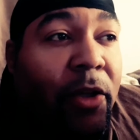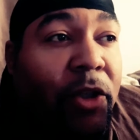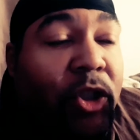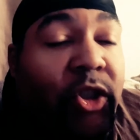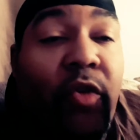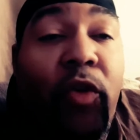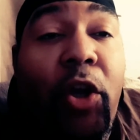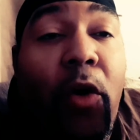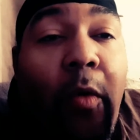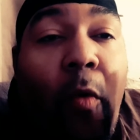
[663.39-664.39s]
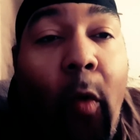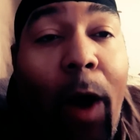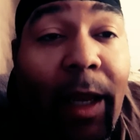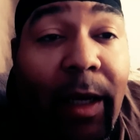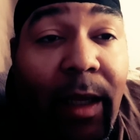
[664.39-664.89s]
studio
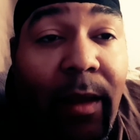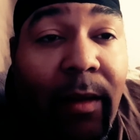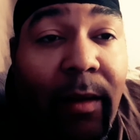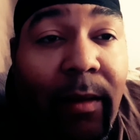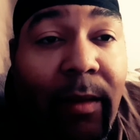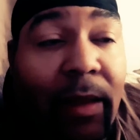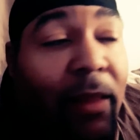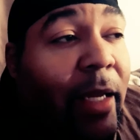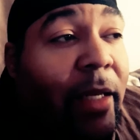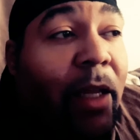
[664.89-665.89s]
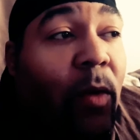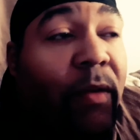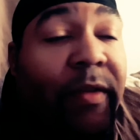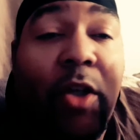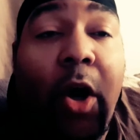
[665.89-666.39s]
quality that they did
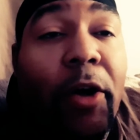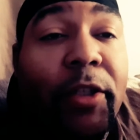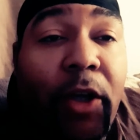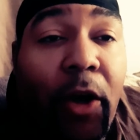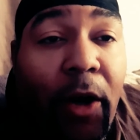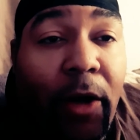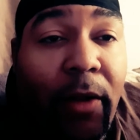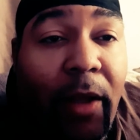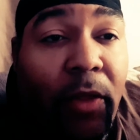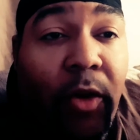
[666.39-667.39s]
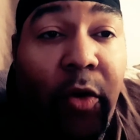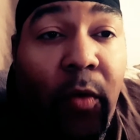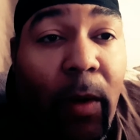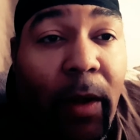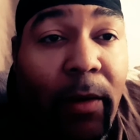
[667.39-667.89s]
with Skarsgård in the new
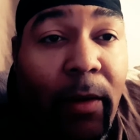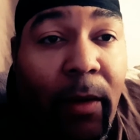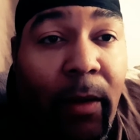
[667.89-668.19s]
one.